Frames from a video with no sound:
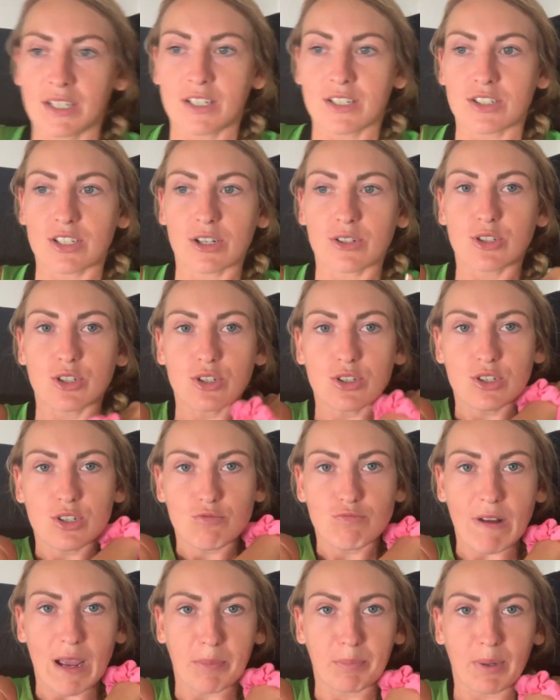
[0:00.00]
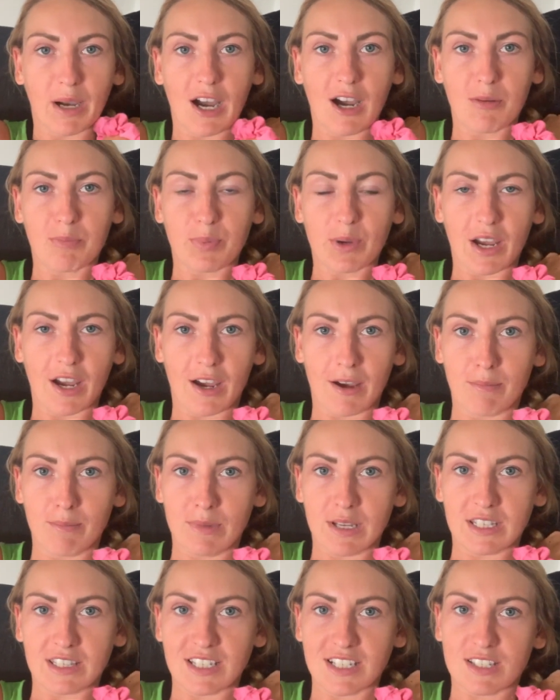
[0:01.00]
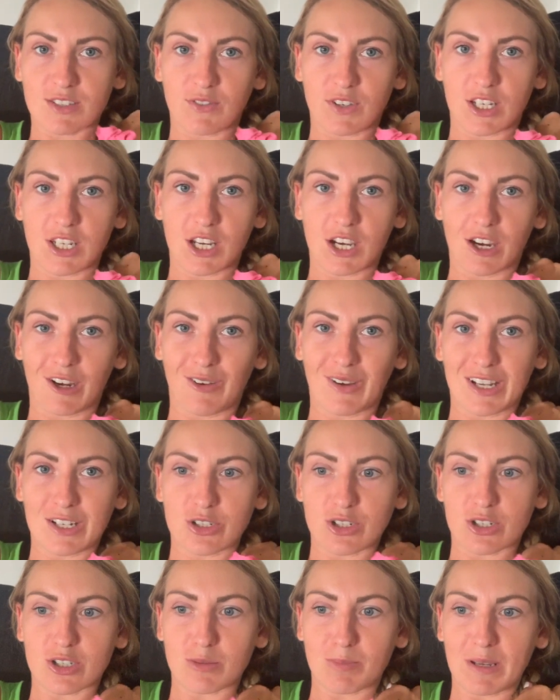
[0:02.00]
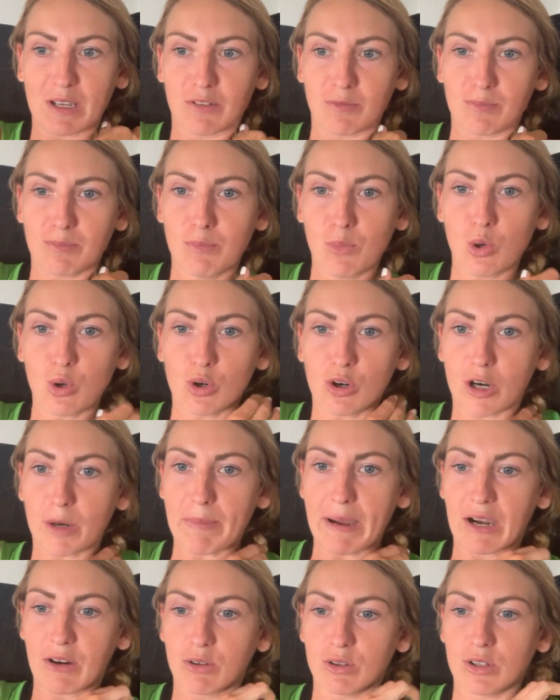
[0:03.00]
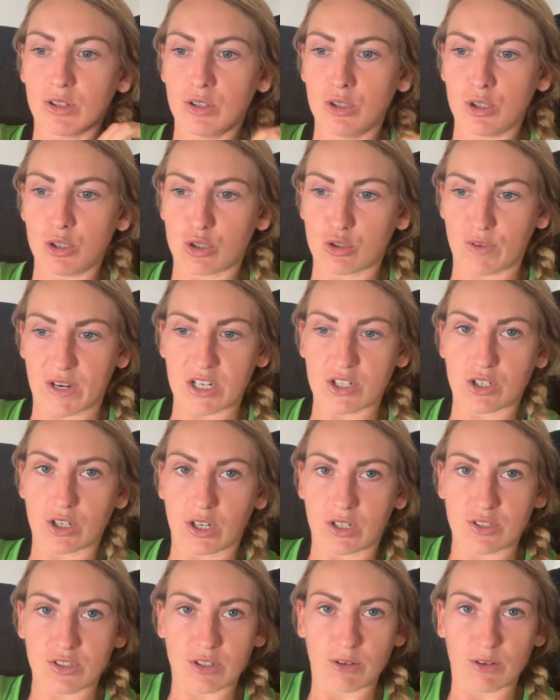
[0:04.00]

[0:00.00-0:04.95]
So just to wrap up this video and just a bit more about nutrition.